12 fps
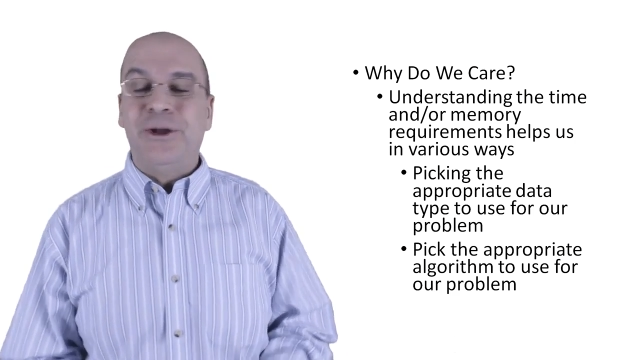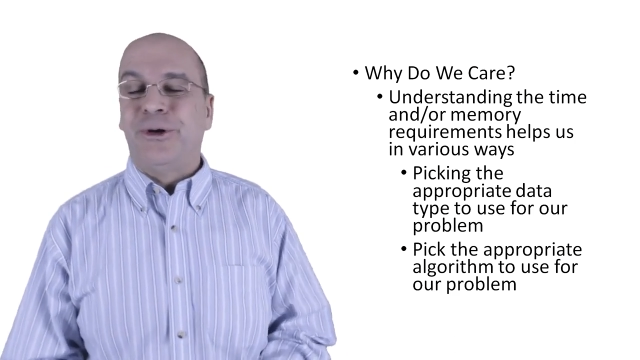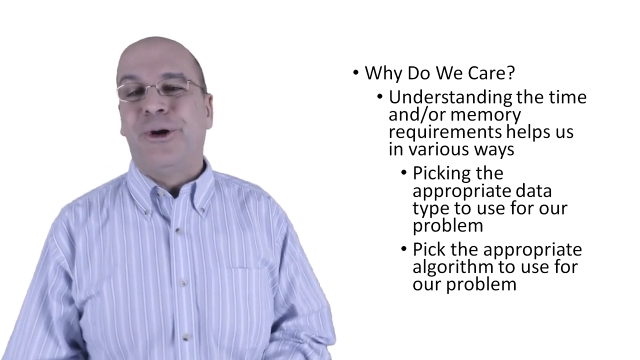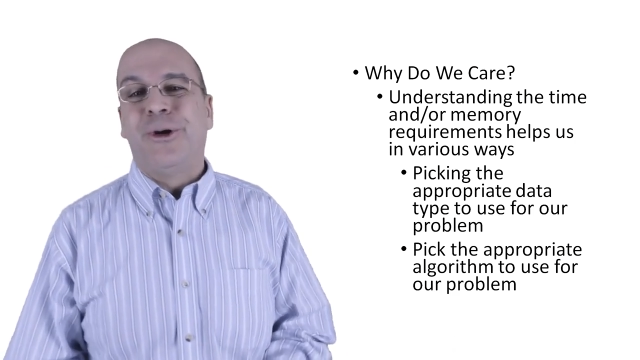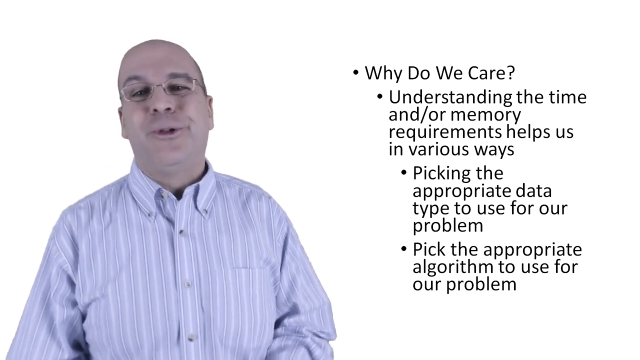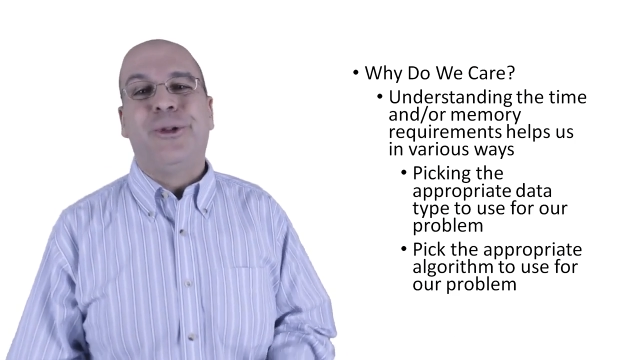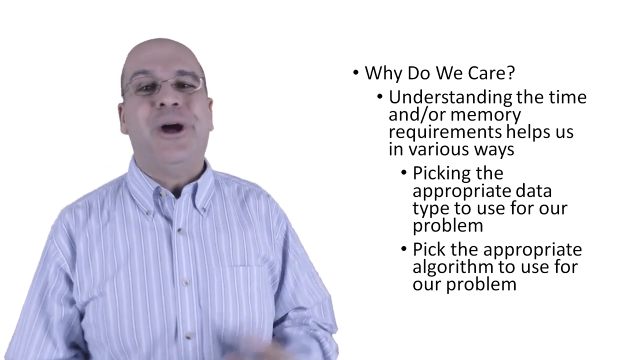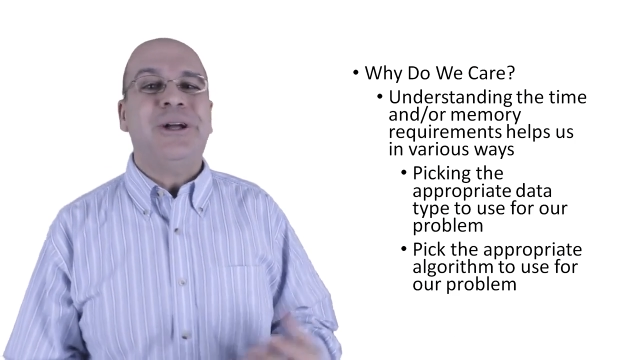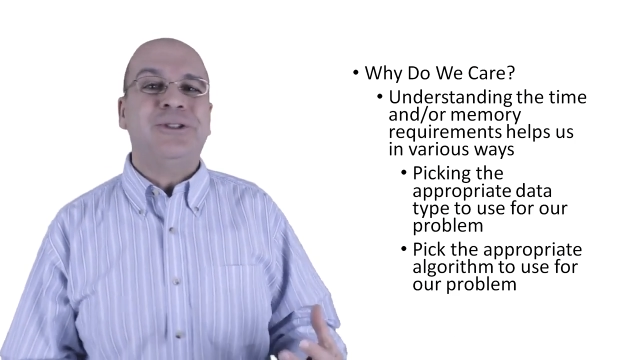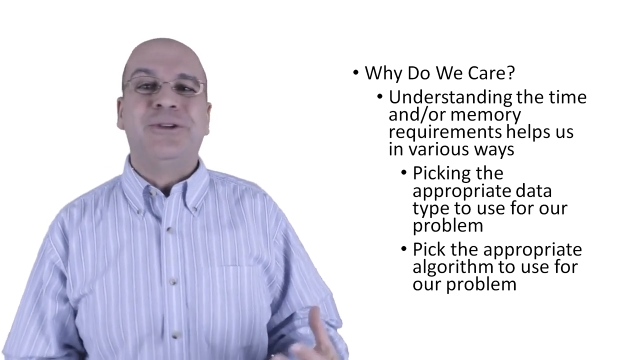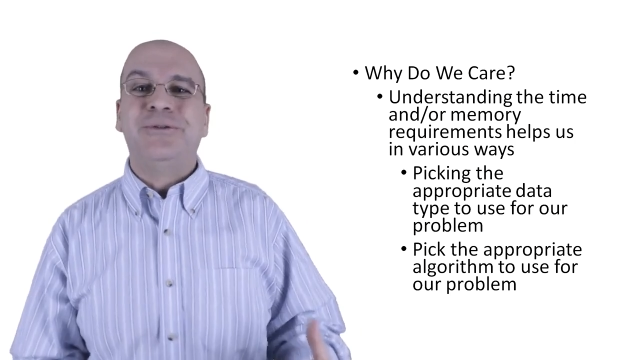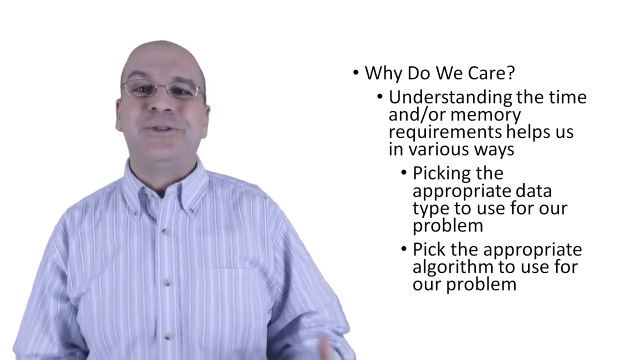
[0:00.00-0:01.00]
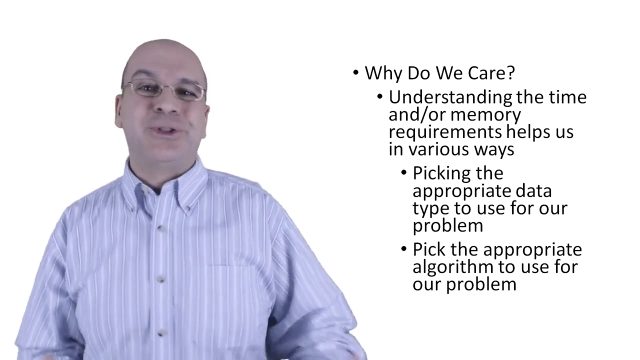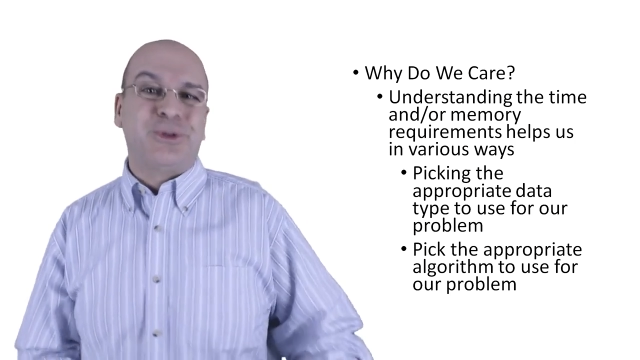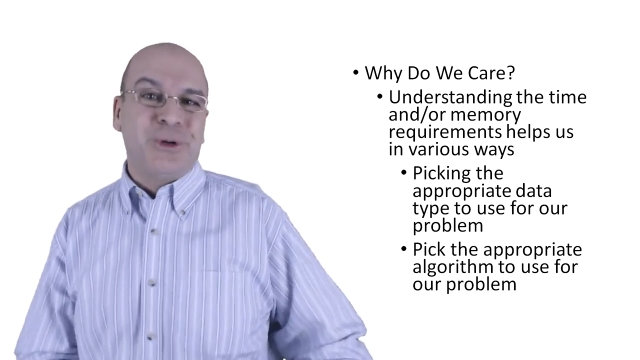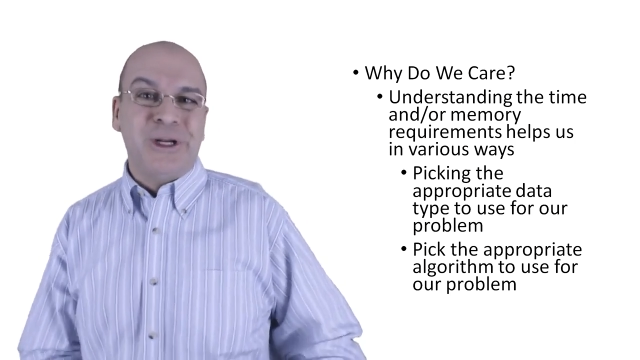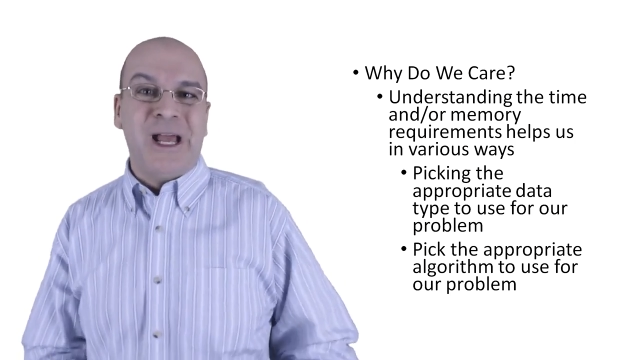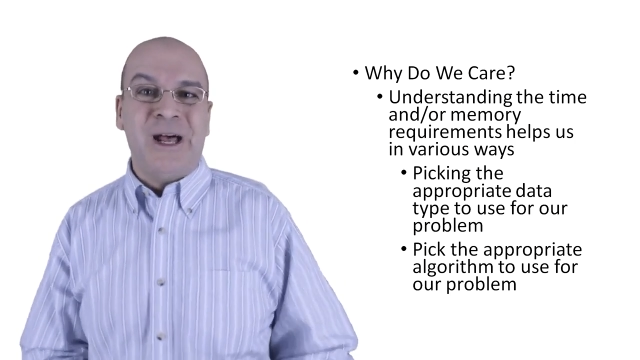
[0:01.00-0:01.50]
There are lots of
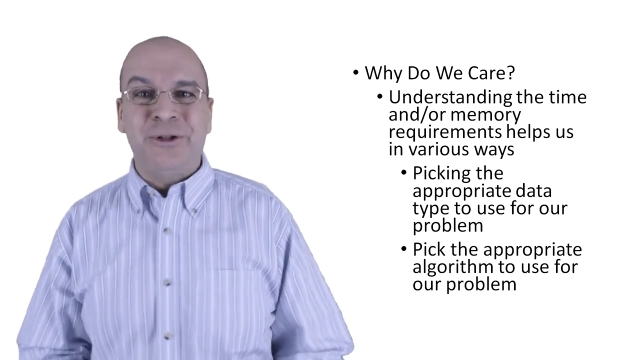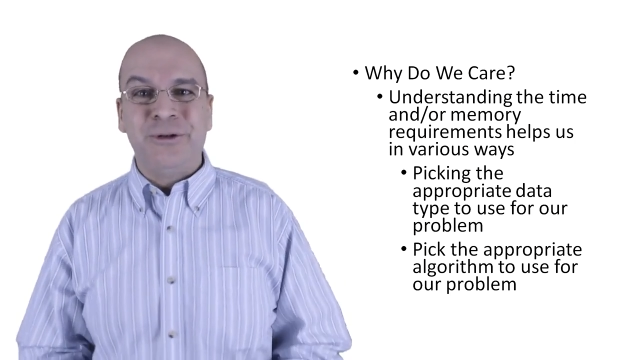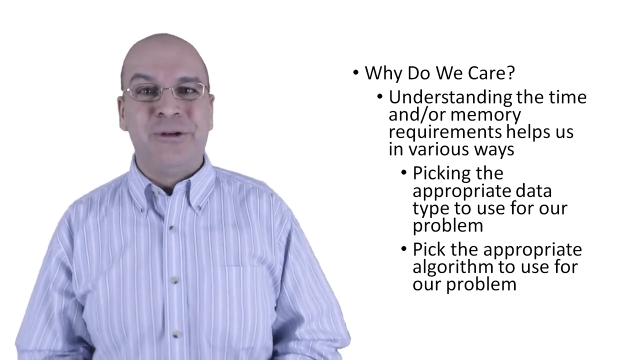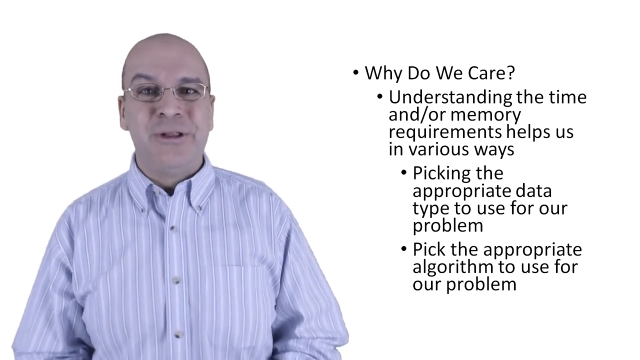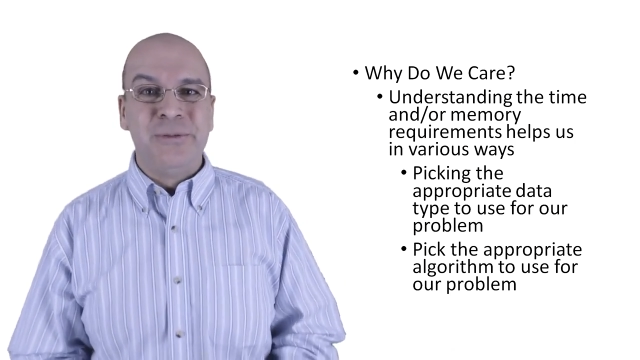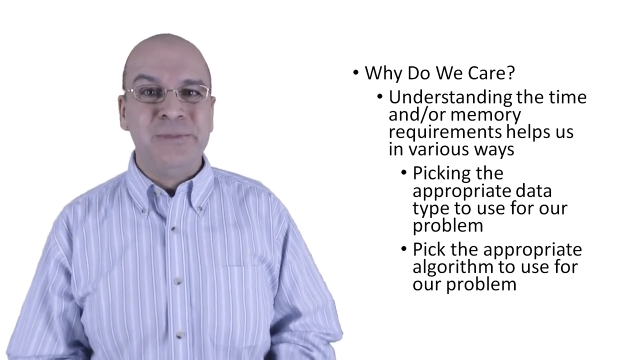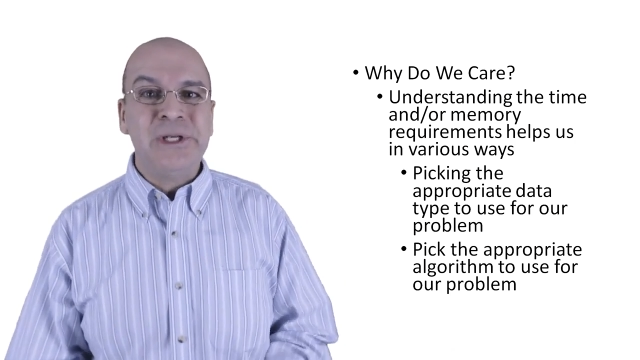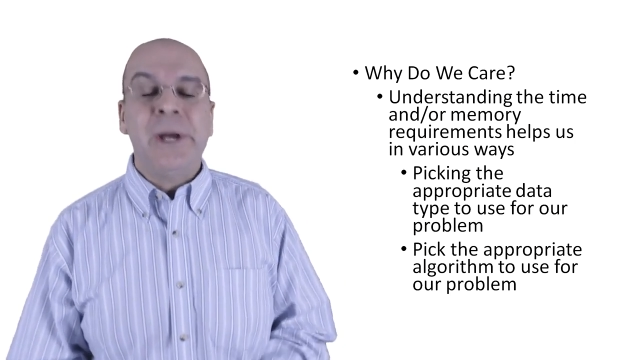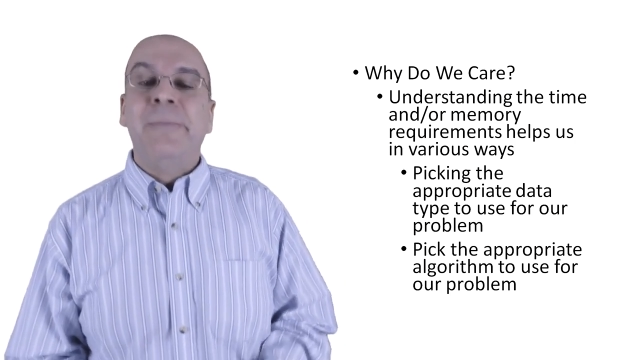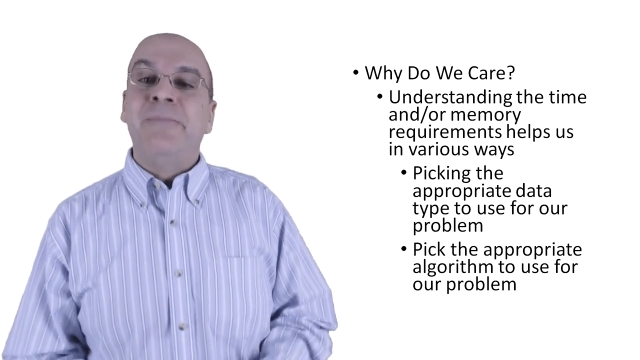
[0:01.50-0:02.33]
sort algorithms,